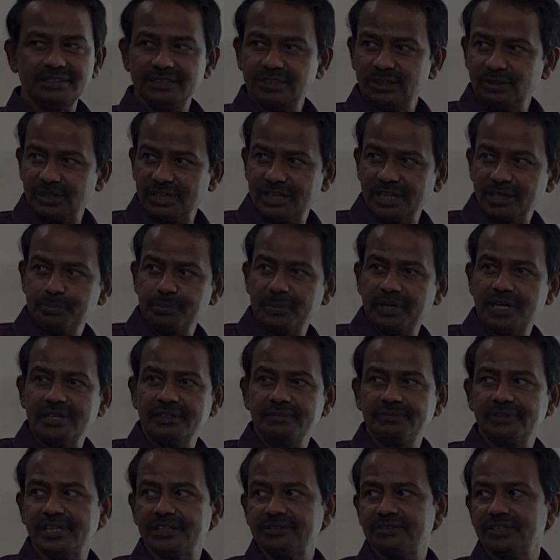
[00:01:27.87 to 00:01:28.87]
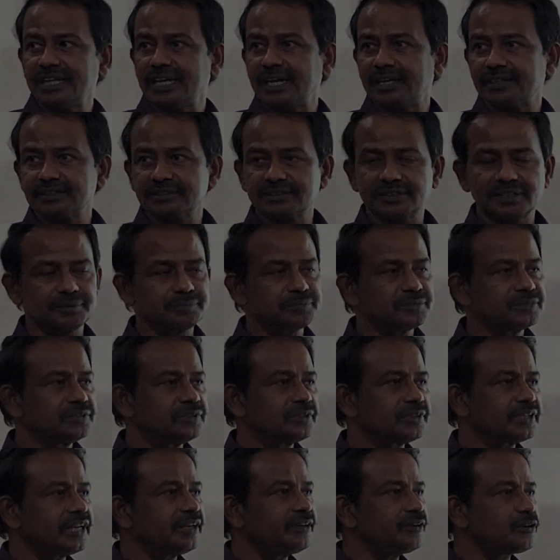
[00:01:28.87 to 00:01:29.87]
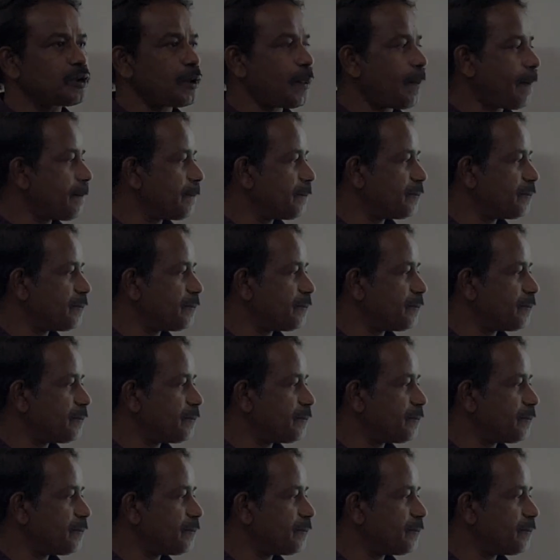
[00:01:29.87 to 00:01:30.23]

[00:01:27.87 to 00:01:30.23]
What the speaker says: you will get 0.53 angstrom. Okay,